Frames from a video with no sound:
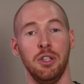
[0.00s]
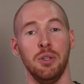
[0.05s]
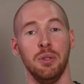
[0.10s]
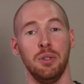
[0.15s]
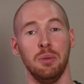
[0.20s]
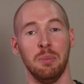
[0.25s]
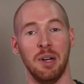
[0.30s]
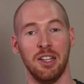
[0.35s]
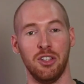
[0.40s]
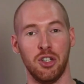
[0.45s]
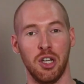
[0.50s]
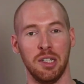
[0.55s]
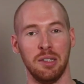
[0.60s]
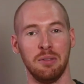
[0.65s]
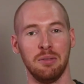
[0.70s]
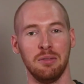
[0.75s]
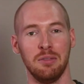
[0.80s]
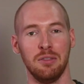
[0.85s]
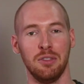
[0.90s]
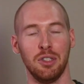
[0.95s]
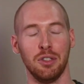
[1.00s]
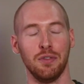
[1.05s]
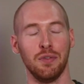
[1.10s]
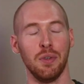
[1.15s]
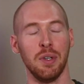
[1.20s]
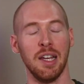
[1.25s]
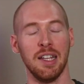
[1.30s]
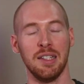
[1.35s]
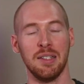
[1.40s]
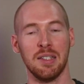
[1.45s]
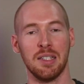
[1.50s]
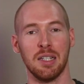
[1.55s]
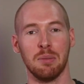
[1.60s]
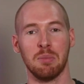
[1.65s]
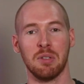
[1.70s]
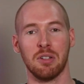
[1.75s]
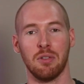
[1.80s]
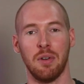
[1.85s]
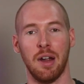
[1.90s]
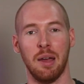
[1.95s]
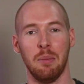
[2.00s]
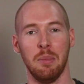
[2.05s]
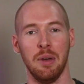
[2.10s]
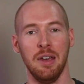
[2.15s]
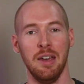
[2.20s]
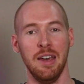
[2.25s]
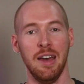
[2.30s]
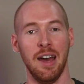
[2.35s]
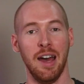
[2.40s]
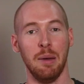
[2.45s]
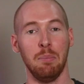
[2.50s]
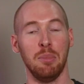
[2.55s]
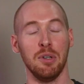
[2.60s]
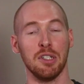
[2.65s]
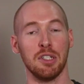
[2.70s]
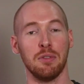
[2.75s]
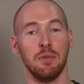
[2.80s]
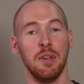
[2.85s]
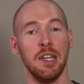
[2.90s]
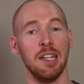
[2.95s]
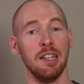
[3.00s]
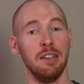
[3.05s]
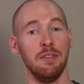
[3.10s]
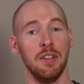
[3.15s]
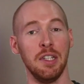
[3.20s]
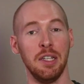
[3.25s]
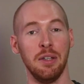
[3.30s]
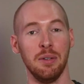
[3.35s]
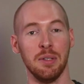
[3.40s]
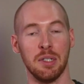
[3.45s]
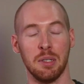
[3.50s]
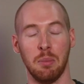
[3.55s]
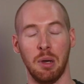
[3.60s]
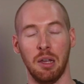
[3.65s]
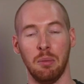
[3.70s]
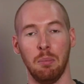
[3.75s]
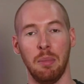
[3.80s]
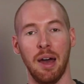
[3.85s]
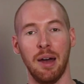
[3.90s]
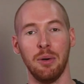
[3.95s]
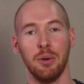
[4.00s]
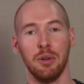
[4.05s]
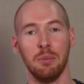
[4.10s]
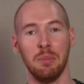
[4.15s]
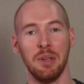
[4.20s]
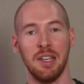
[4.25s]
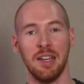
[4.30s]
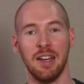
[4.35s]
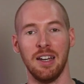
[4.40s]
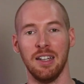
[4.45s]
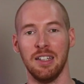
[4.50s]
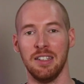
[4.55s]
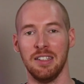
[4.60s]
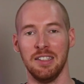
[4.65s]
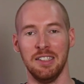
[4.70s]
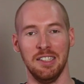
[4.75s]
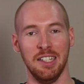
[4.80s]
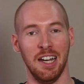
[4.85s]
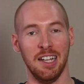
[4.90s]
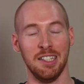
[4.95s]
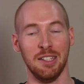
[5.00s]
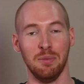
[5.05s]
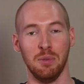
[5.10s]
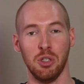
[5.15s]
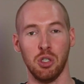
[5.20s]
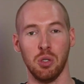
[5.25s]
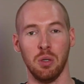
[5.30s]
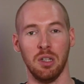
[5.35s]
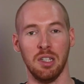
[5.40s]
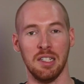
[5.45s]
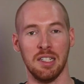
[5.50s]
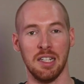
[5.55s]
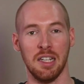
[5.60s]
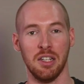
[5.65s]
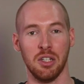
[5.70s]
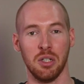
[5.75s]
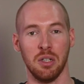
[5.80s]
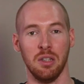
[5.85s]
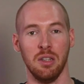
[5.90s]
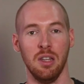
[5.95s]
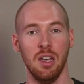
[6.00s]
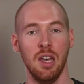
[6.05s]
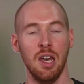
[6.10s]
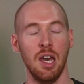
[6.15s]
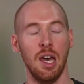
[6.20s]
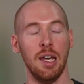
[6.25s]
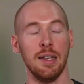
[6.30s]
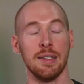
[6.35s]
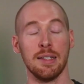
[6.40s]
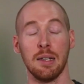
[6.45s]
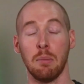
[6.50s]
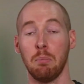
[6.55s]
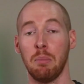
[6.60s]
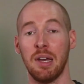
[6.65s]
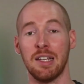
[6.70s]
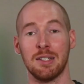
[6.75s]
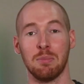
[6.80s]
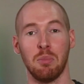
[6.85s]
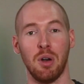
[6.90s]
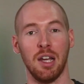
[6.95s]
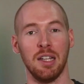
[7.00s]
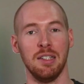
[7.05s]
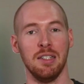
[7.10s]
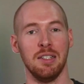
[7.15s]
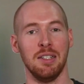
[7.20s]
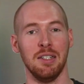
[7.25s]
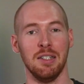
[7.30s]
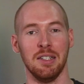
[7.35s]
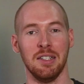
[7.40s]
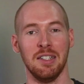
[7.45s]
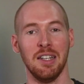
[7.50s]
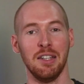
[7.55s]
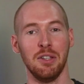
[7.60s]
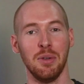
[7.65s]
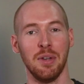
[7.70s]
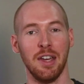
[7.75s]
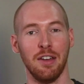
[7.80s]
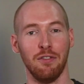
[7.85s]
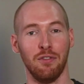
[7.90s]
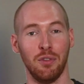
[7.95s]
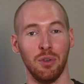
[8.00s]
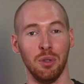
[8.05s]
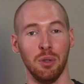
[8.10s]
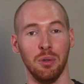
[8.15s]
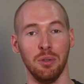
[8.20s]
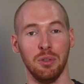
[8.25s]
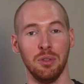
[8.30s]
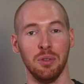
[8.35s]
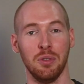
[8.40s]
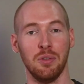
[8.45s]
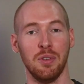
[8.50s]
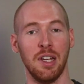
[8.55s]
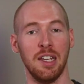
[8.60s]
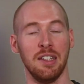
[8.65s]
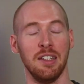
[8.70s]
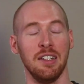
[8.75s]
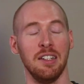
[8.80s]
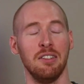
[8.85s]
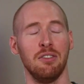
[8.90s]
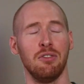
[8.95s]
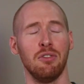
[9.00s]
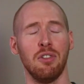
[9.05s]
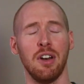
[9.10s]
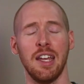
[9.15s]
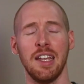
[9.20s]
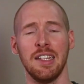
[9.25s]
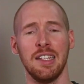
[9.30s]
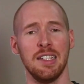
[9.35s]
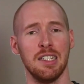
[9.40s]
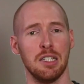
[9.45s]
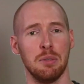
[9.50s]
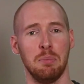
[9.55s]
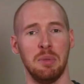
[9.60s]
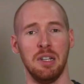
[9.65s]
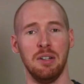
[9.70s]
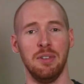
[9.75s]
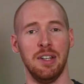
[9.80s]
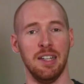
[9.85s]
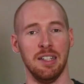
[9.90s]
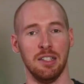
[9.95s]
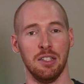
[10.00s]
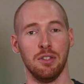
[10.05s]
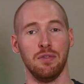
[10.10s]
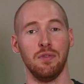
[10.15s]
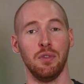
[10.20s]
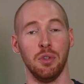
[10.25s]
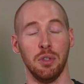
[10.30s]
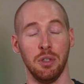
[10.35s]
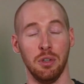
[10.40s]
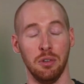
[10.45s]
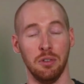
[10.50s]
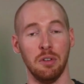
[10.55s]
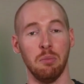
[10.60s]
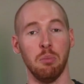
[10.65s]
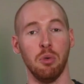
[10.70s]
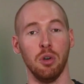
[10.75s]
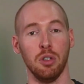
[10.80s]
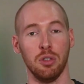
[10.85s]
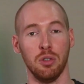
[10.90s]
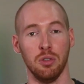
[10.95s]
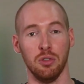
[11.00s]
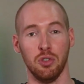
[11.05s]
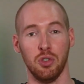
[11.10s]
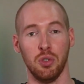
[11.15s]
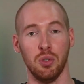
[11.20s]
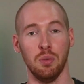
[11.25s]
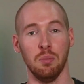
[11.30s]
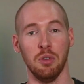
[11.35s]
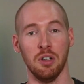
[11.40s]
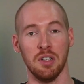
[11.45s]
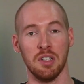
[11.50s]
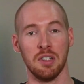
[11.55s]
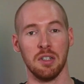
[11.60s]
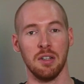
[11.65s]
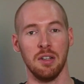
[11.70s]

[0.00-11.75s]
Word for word: to my channel, don't forget to subscribe I post weekly videos about Power BI, data visualization, and some best practices that you can follow to create a great experience for your report consumers.